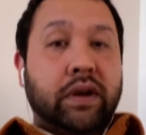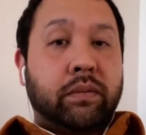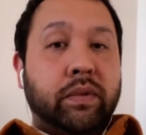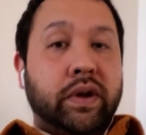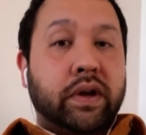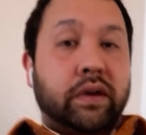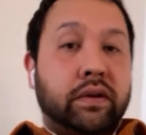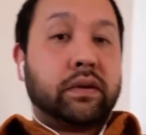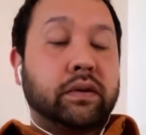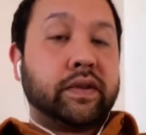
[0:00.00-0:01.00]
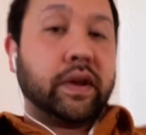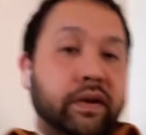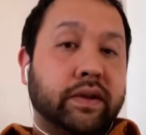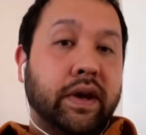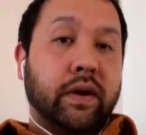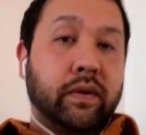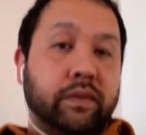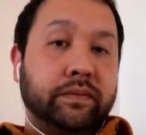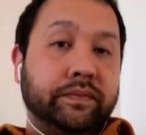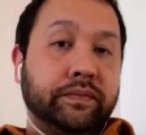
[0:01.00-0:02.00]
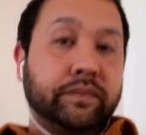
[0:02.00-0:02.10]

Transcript: And I'm wearing a terry towel.